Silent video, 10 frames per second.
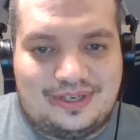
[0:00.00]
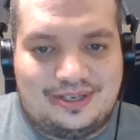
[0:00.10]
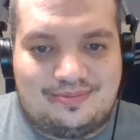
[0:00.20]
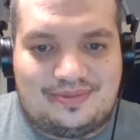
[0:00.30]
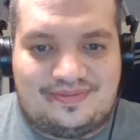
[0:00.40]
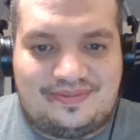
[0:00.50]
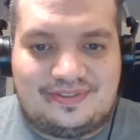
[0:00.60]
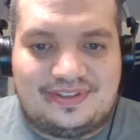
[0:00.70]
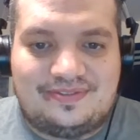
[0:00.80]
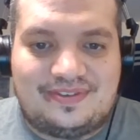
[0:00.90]
WHIP,
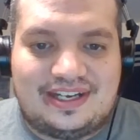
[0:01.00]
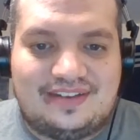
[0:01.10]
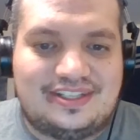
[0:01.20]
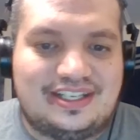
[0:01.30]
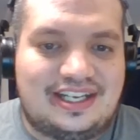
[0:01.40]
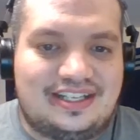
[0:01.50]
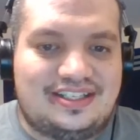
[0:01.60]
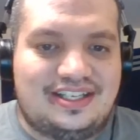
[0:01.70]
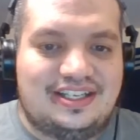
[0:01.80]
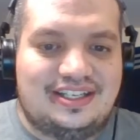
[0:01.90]

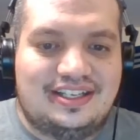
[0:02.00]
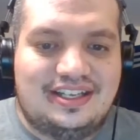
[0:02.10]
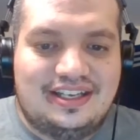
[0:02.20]
55-19.